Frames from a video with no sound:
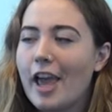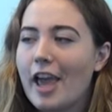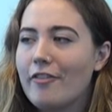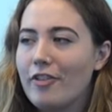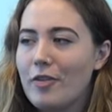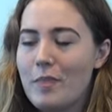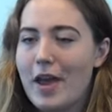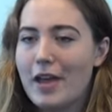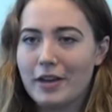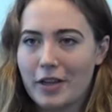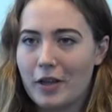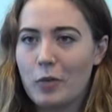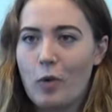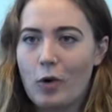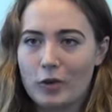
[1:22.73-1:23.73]
if a man
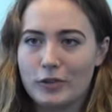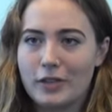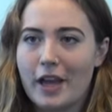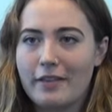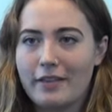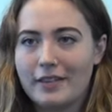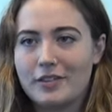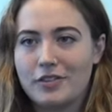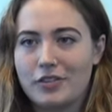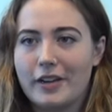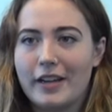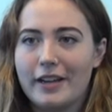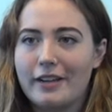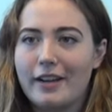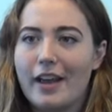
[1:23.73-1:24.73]
can walk down the
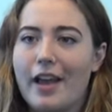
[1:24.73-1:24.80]
street